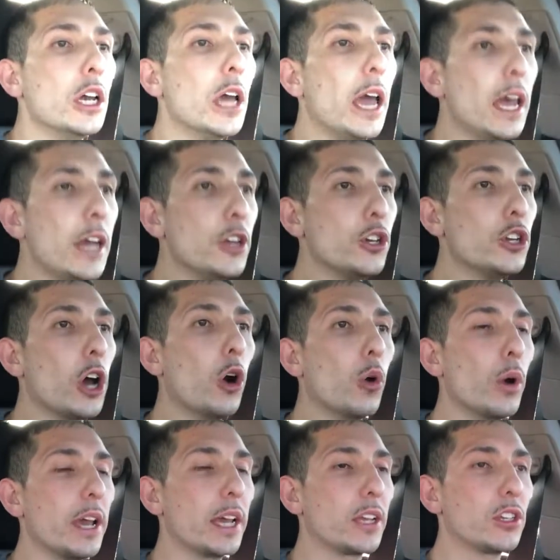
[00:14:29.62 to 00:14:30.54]
and
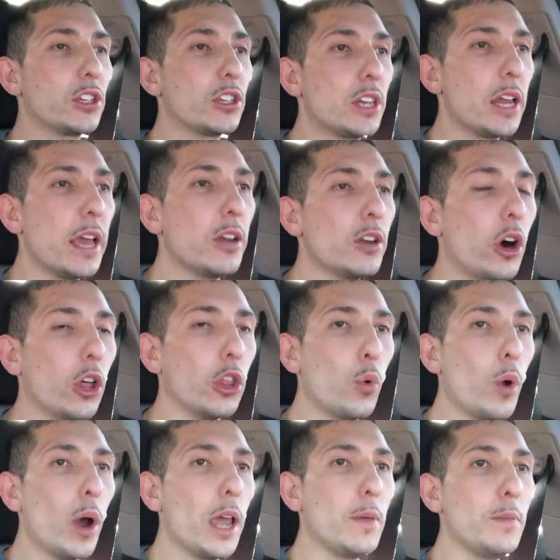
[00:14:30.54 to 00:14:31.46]
don't extend all the
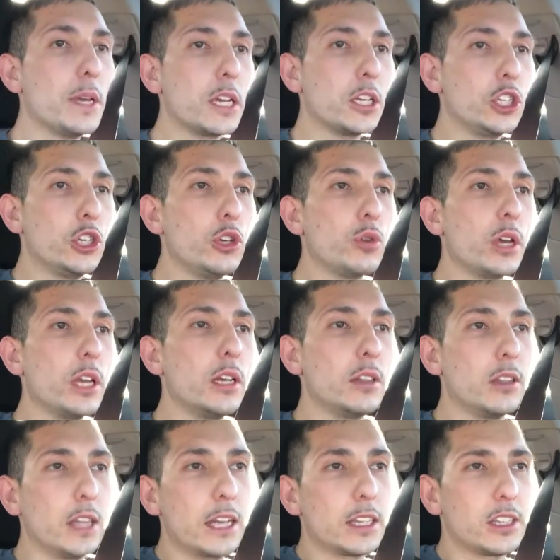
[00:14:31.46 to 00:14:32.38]
way, because
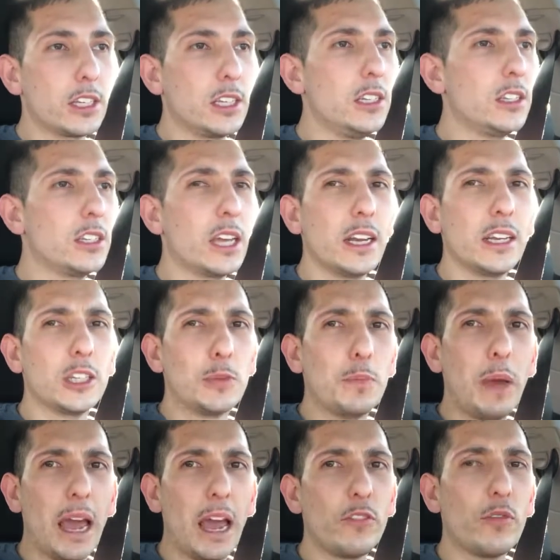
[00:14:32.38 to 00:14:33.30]
he said it's
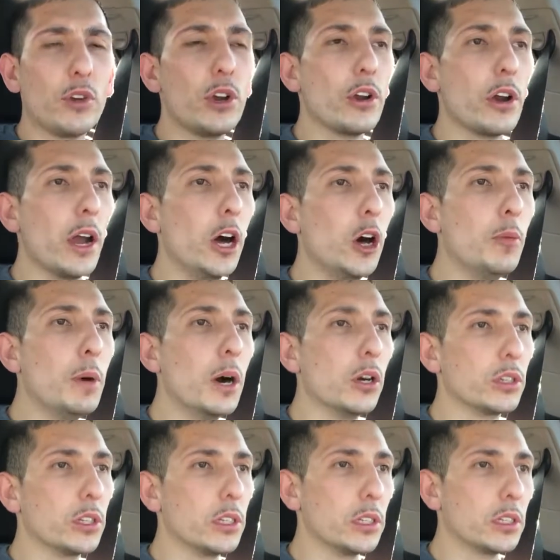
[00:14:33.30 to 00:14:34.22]
bad for your
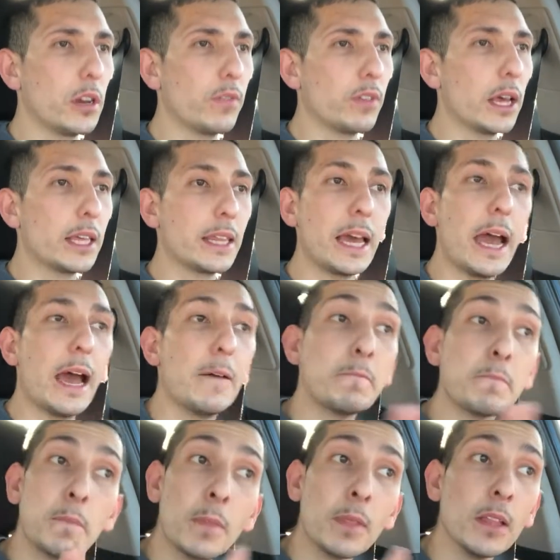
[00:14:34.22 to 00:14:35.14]
elbows and stuff like that.
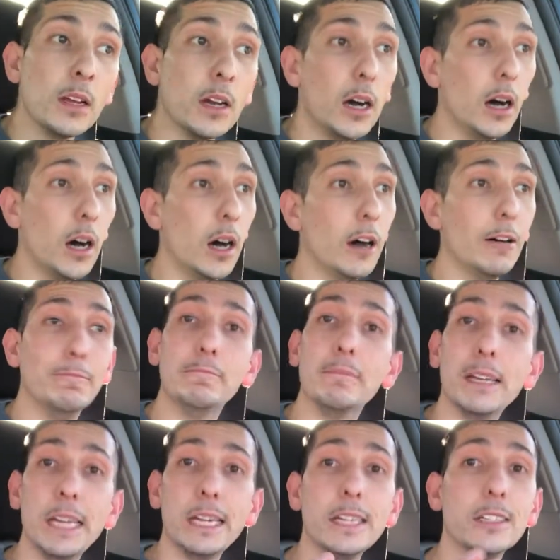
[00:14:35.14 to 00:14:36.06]

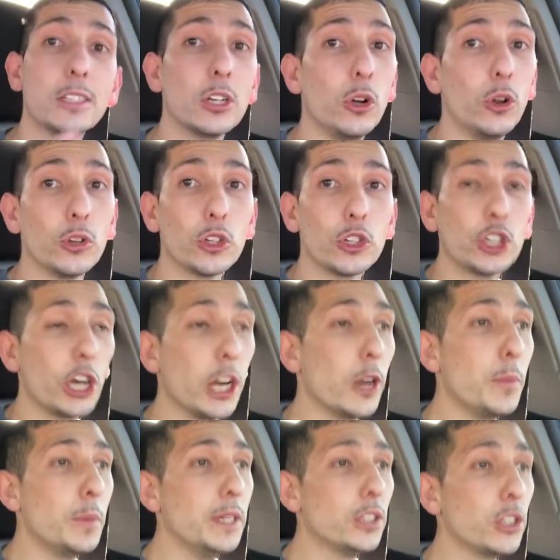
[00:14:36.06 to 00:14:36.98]
And he's an older
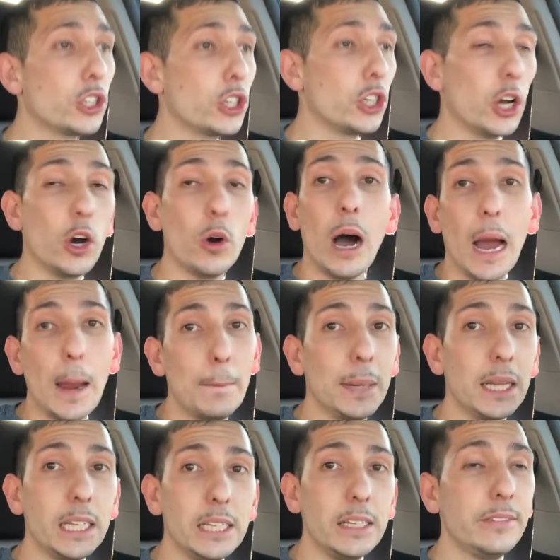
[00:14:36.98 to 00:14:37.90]
gentleman, so I
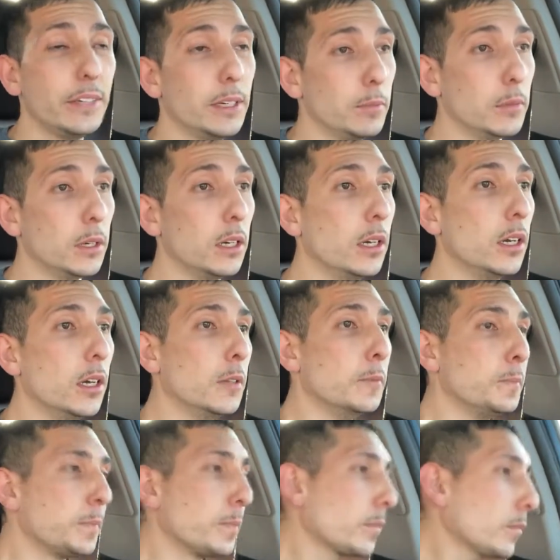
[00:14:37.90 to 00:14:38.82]
believe him.
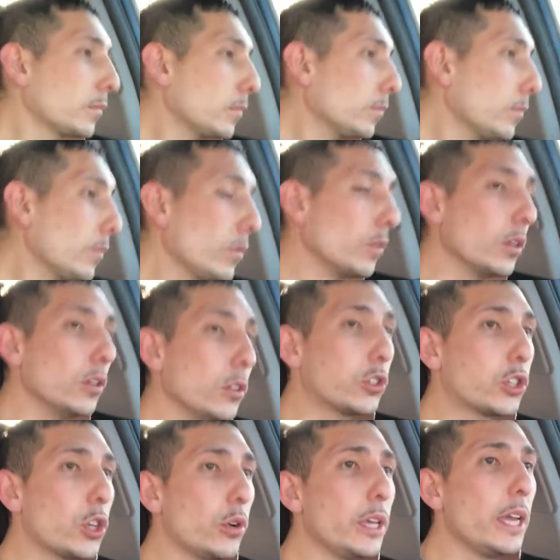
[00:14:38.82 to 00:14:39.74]

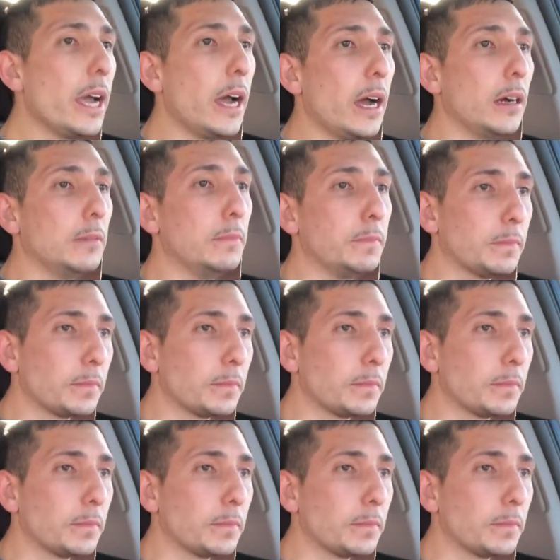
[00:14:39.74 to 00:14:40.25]
So yeah.